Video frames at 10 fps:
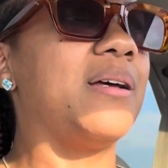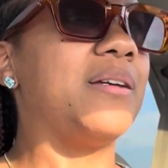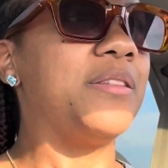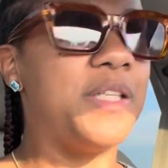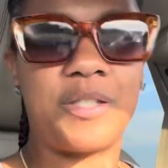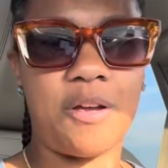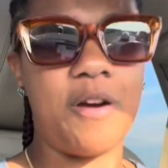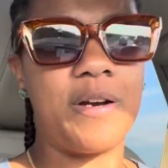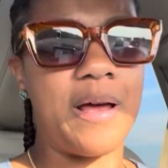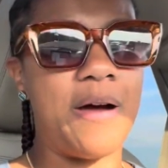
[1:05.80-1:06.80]
This
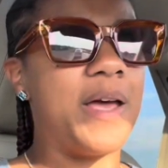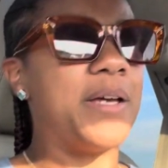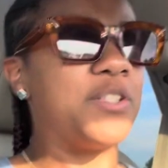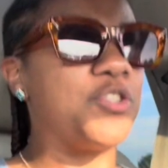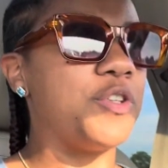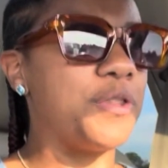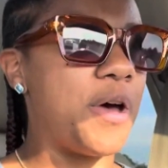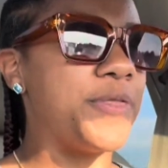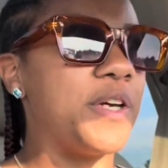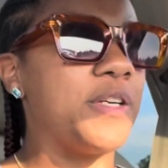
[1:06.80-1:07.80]
started out as she
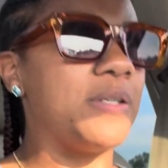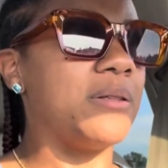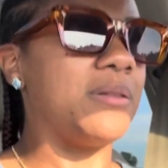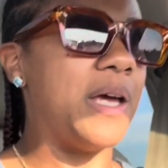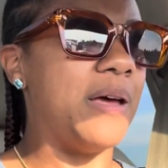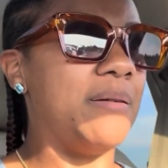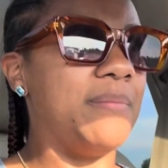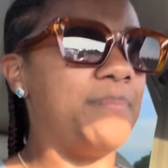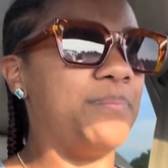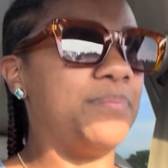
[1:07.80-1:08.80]
thought that
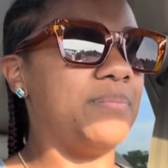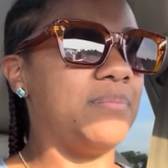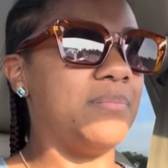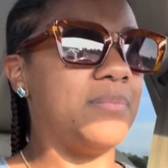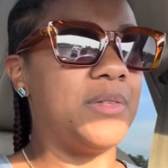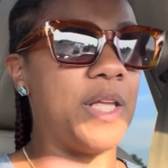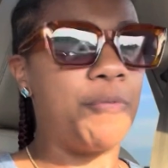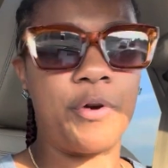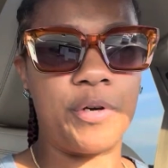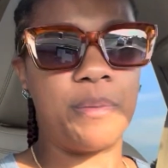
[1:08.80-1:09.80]
they
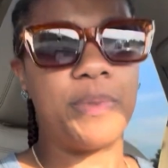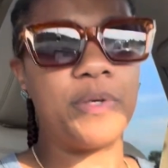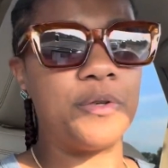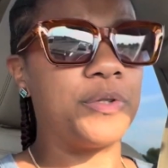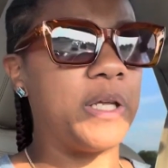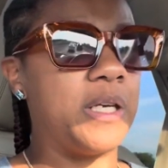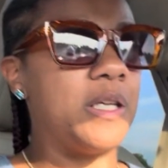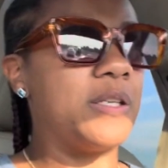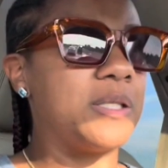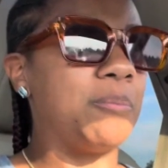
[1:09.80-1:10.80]
were going to build. They
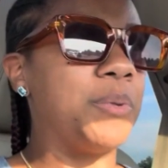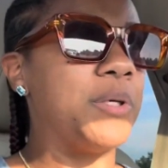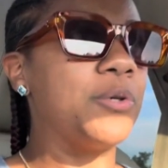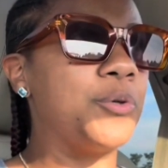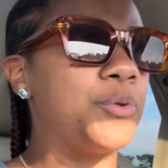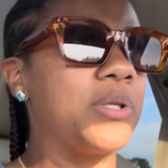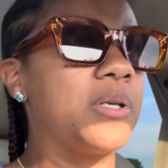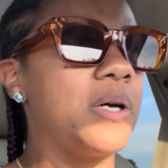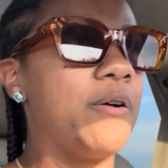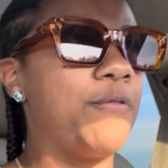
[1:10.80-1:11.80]
needed to build
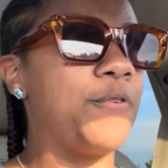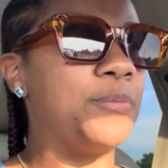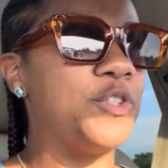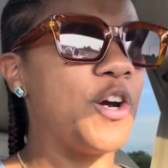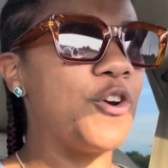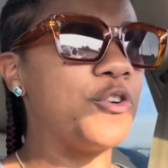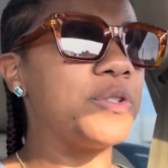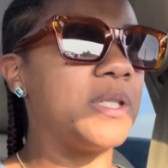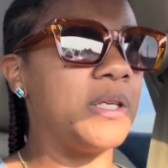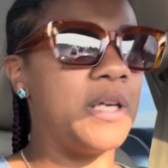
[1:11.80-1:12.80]
from dirt
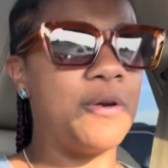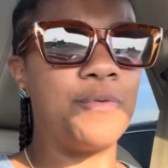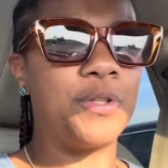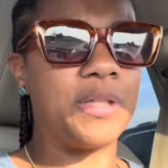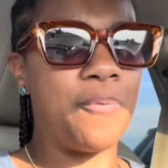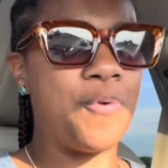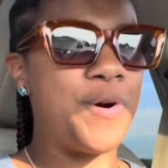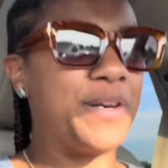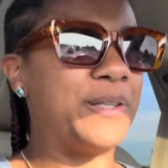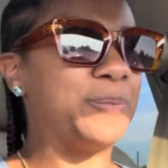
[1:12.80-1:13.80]
to get what they
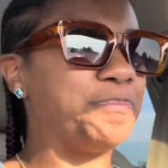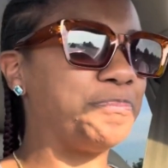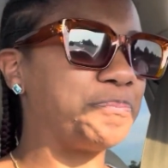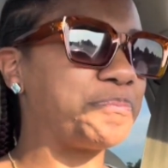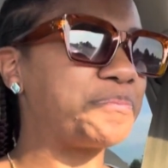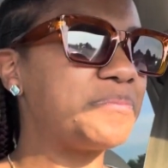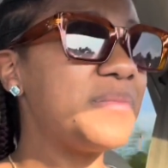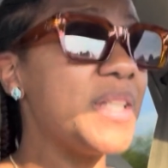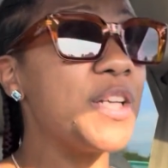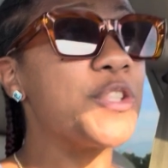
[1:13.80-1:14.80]
wanted.
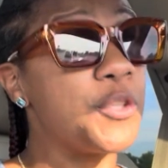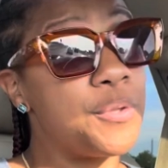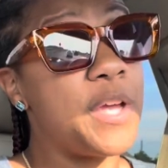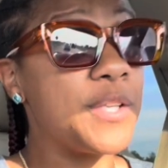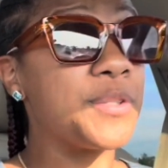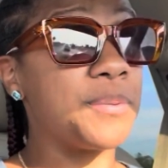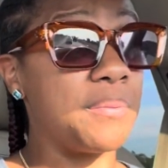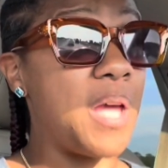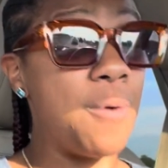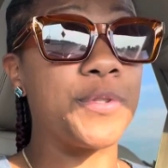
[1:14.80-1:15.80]
So
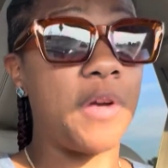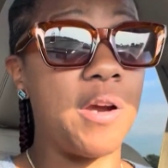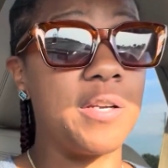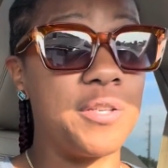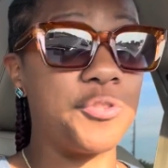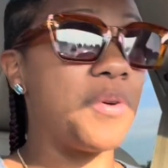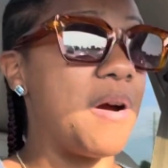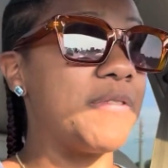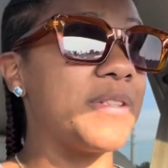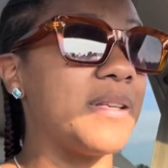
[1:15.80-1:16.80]
that was our initial
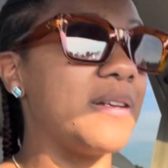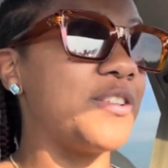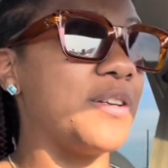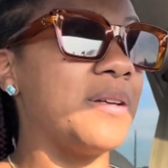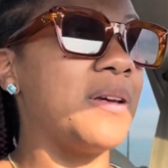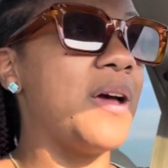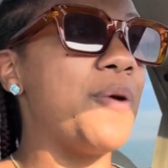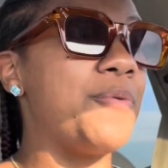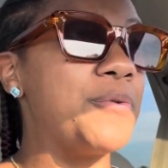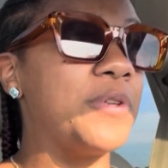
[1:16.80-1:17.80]
conversation.
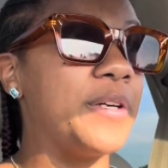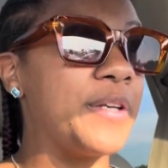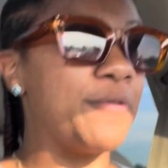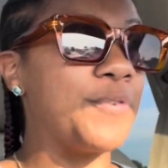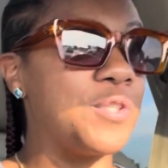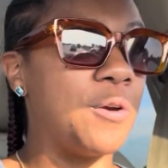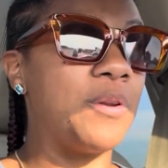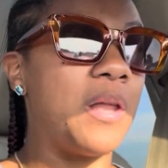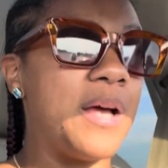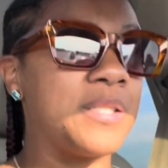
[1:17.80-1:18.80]
We were looking for
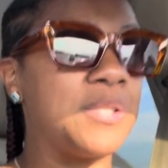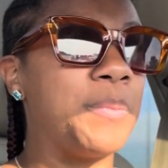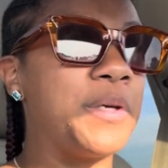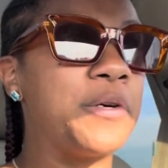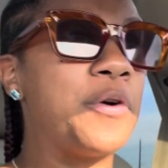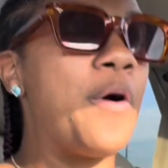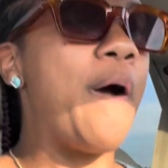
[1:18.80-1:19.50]
dirt lots to build.